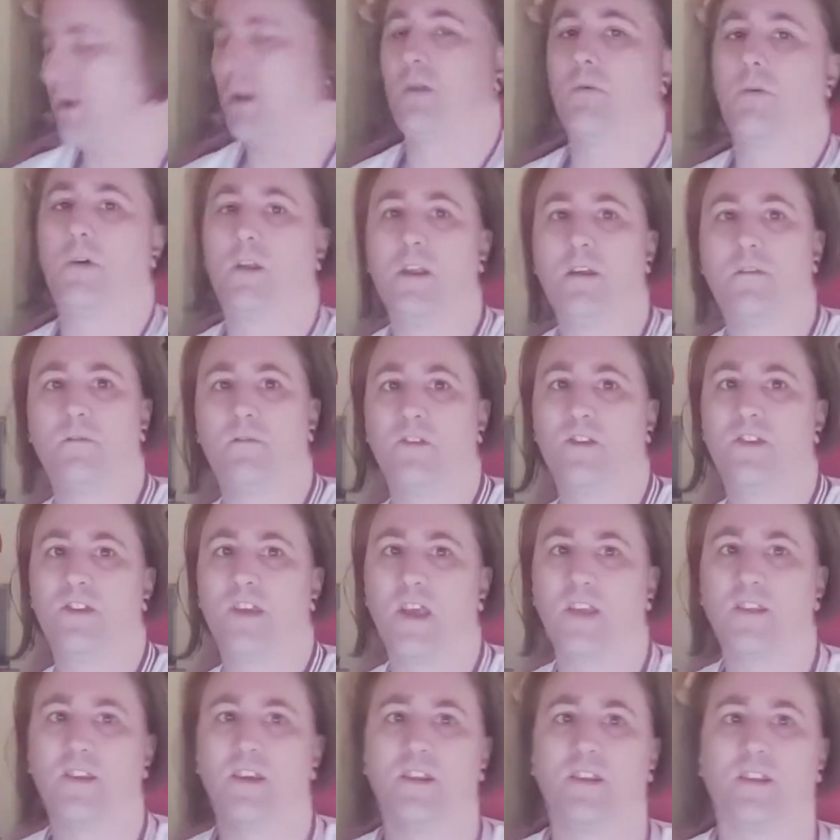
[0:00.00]
anyone even
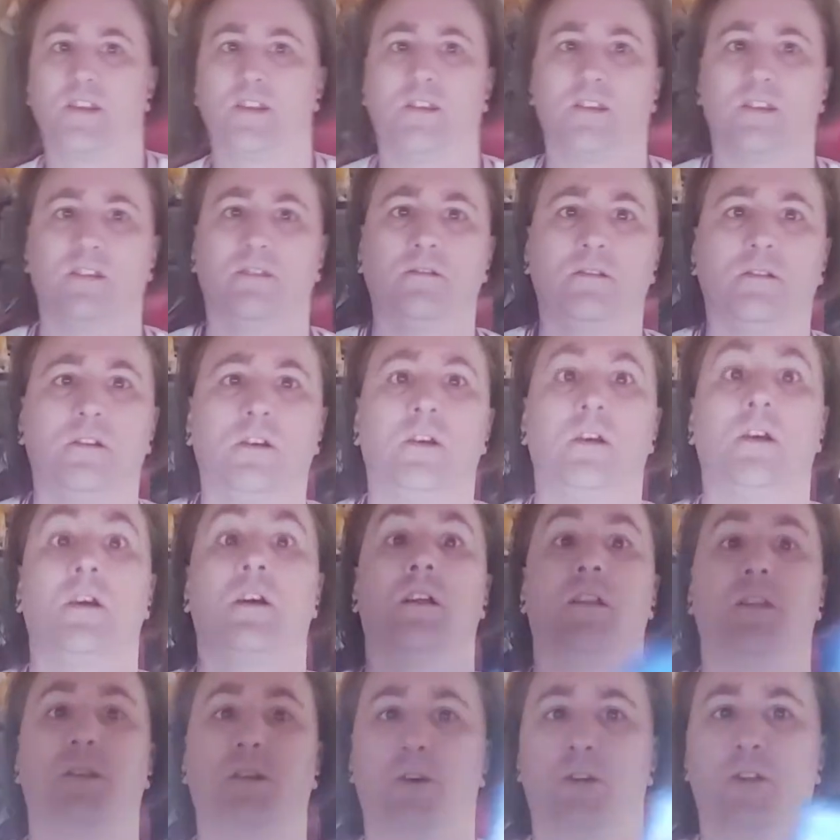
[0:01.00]
says anything,
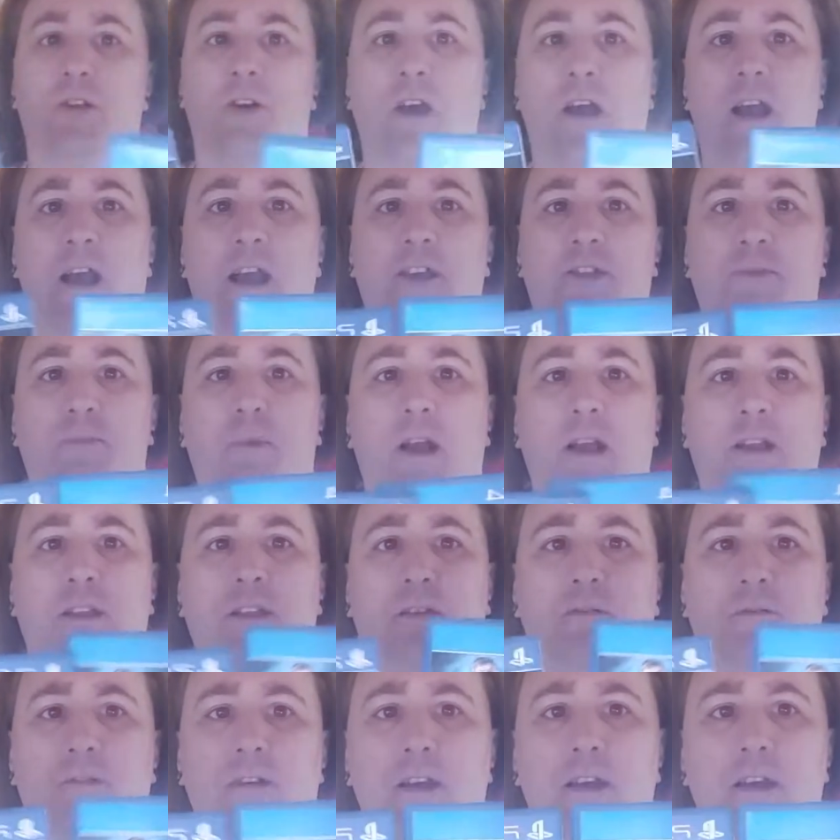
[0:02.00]
the other aspect
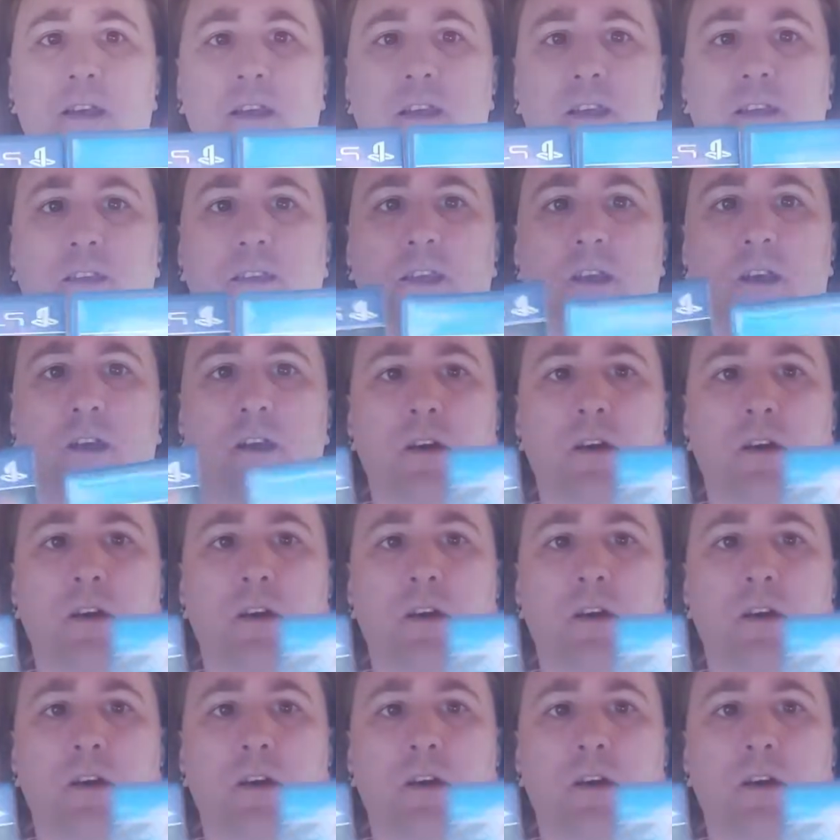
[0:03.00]
of it is